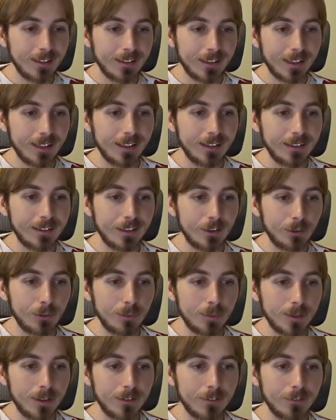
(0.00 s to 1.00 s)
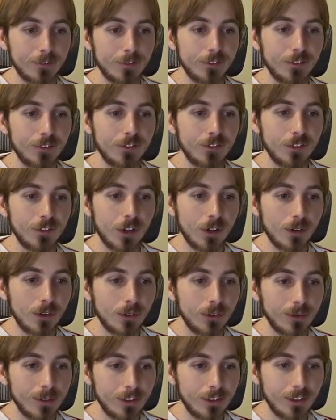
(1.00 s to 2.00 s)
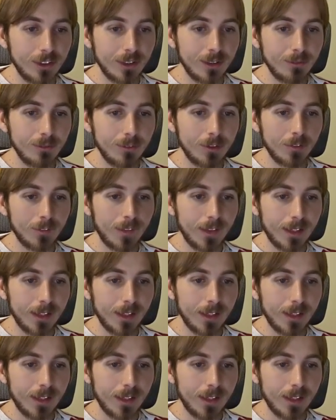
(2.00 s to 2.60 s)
Get a little bit of foliage in with